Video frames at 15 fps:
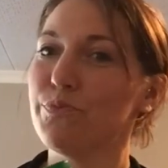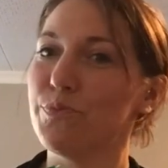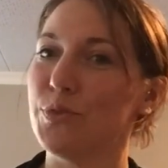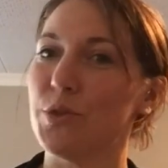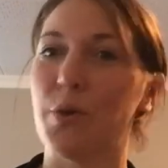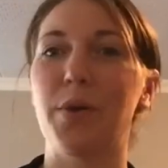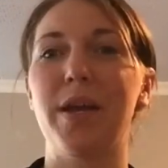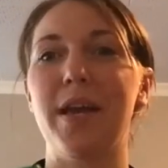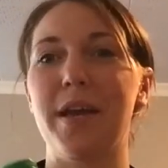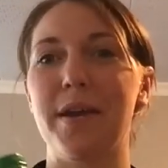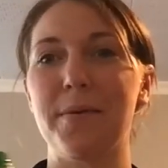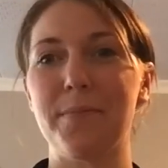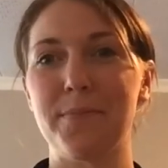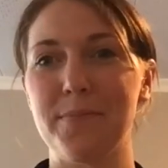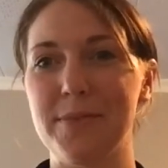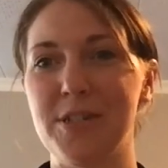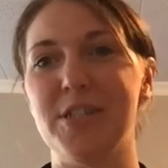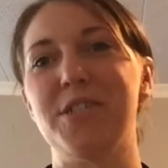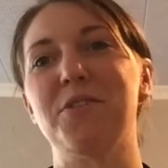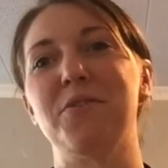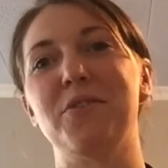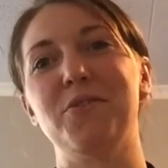don't care,
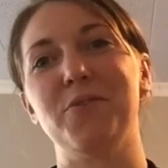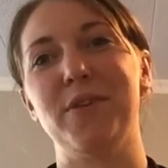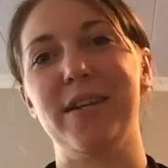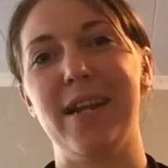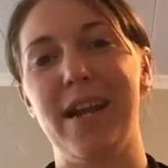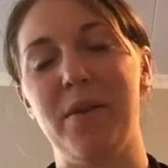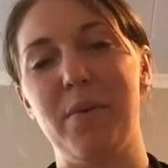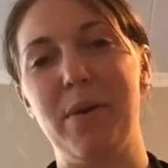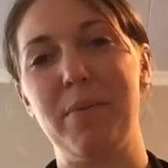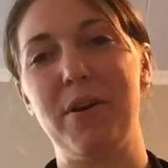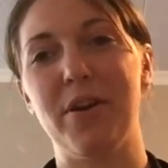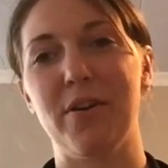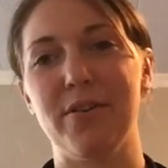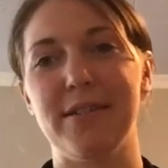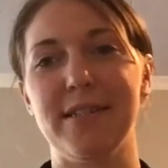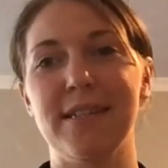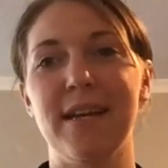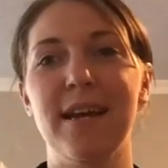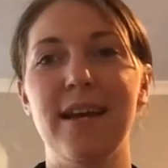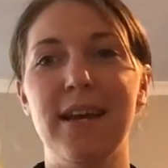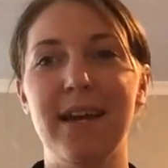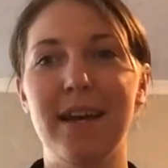just gonna drink it anyway because
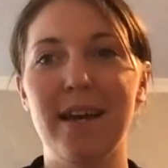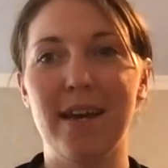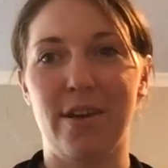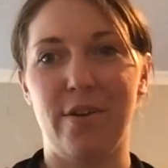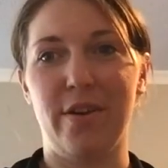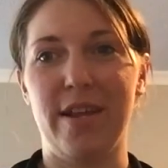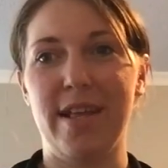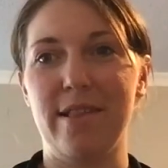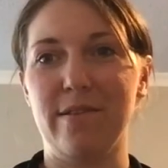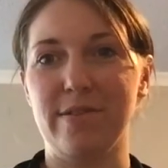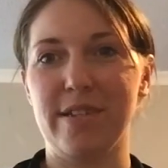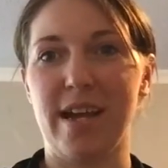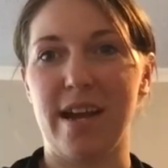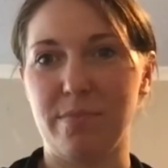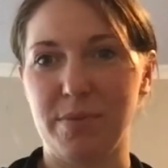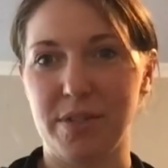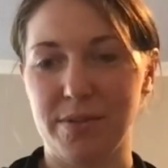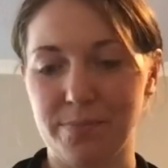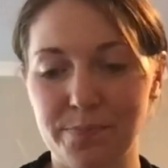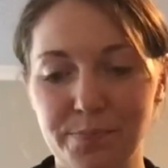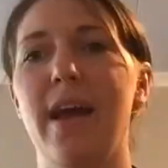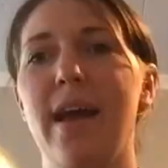gotta get those carbs in.
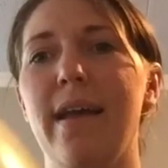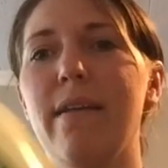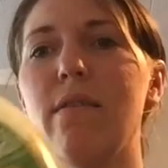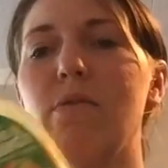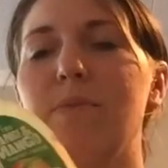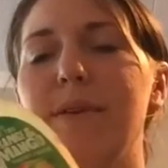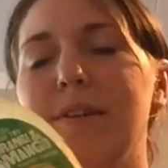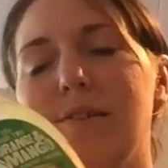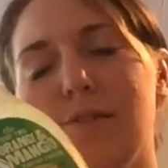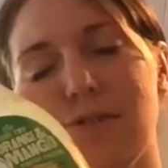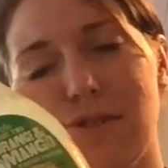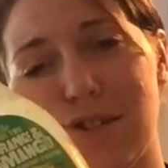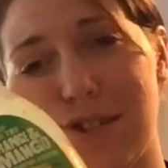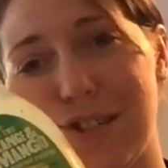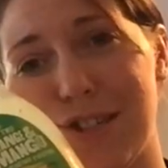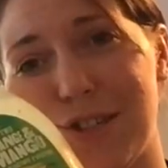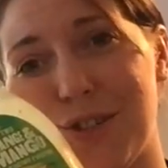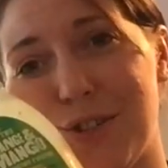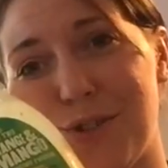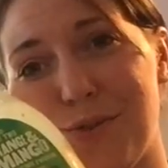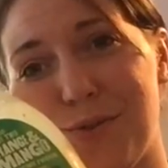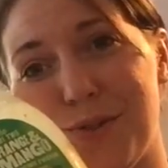And oh my gosh, it is
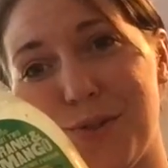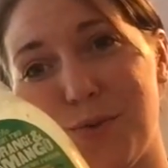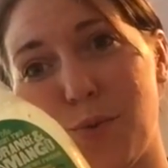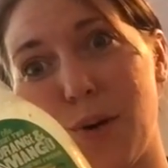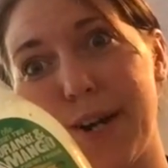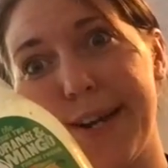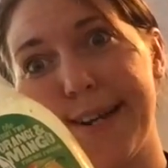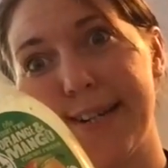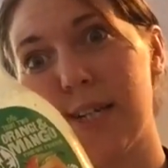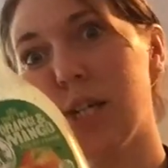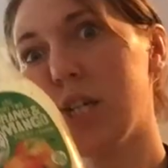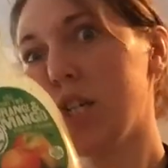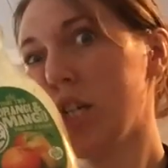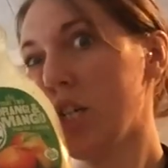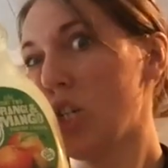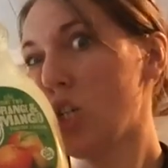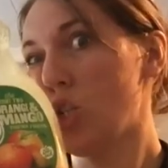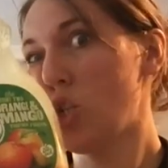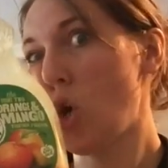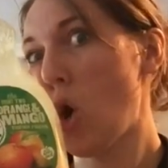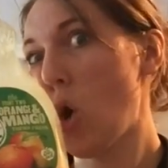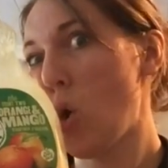so sweet.
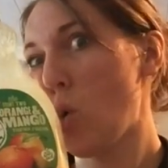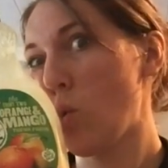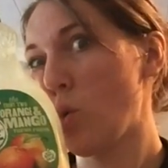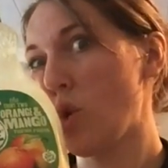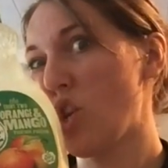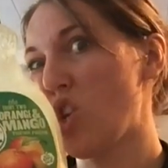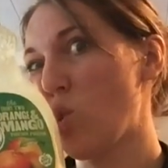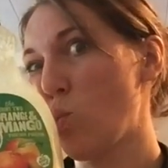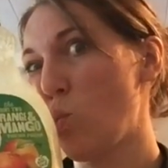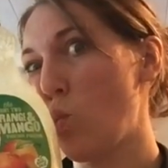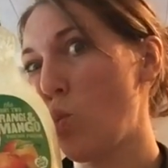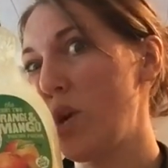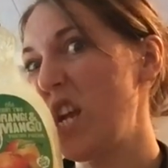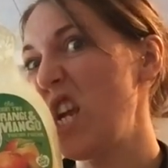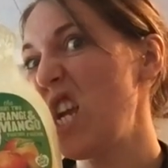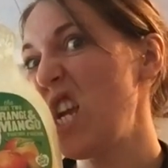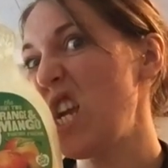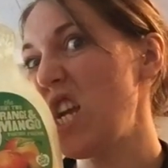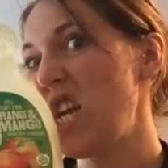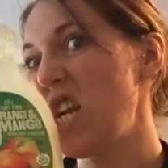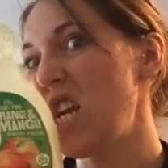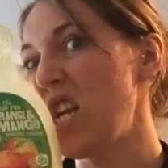So
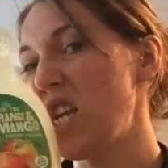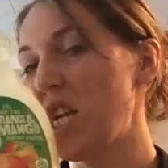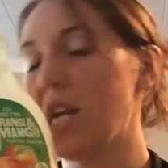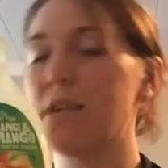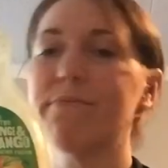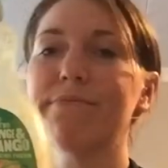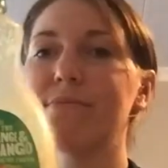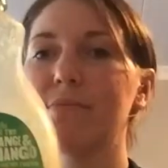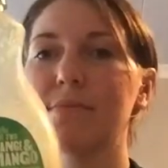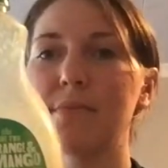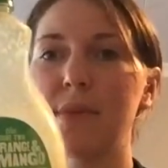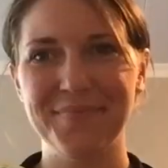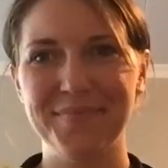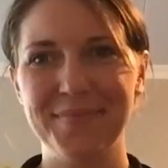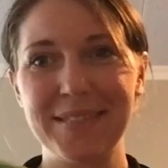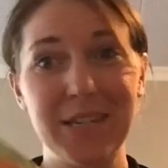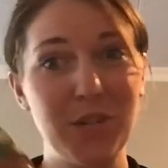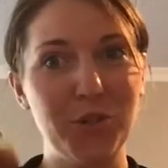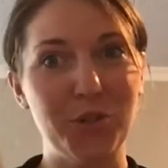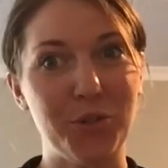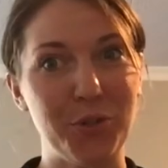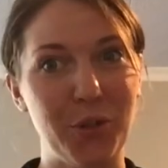sweet!
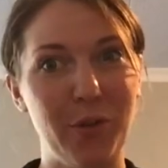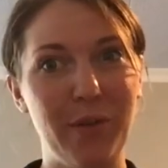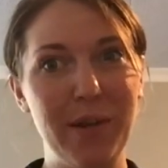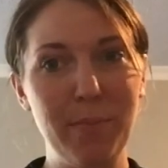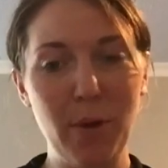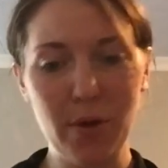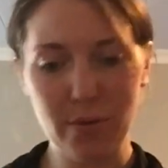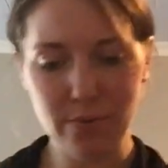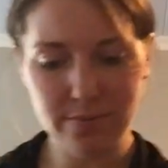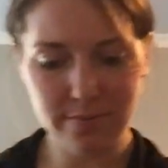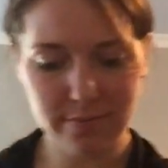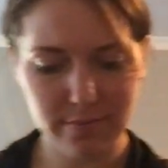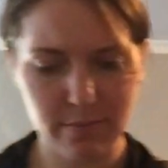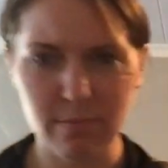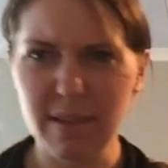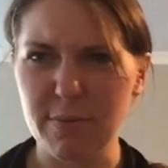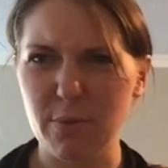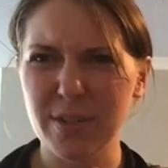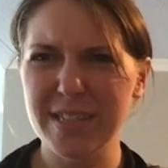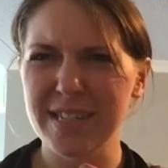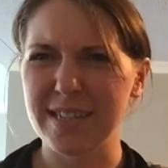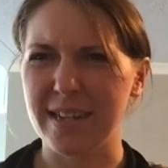Sugar in a bottle. My
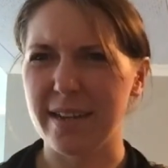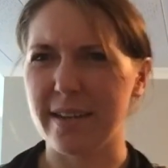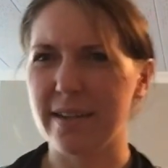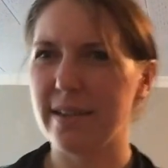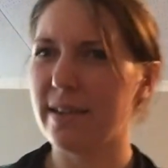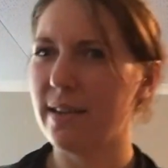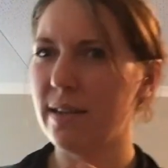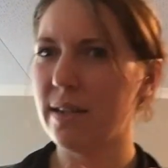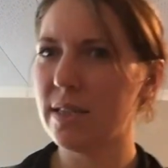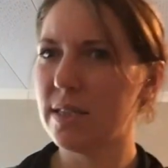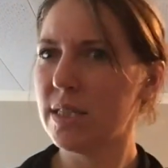voice is getting a little